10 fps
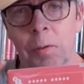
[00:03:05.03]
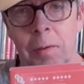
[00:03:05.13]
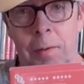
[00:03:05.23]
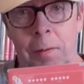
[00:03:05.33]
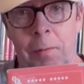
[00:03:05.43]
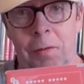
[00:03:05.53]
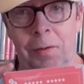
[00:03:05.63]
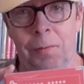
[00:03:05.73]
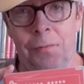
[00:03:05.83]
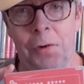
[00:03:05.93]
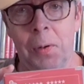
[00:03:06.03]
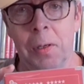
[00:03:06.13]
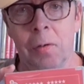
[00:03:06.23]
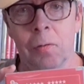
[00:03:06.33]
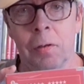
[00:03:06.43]
but it's very
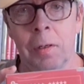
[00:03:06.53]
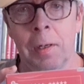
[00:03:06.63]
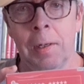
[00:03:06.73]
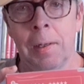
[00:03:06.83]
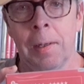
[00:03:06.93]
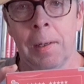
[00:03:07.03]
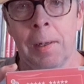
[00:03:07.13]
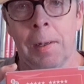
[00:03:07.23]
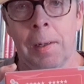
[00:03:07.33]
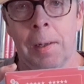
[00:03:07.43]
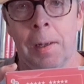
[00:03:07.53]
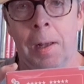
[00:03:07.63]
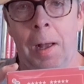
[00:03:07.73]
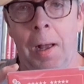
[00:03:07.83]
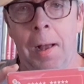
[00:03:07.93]
good.
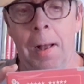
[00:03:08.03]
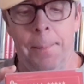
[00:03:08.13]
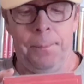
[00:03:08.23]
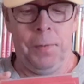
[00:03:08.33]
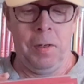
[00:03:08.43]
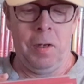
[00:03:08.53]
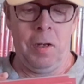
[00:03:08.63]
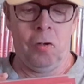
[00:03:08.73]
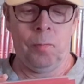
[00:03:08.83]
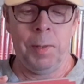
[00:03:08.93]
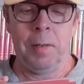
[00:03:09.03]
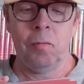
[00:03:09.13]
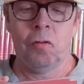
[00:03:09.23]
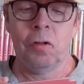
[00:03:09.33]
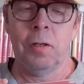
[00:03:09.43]
It's
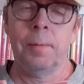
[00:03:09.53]
about,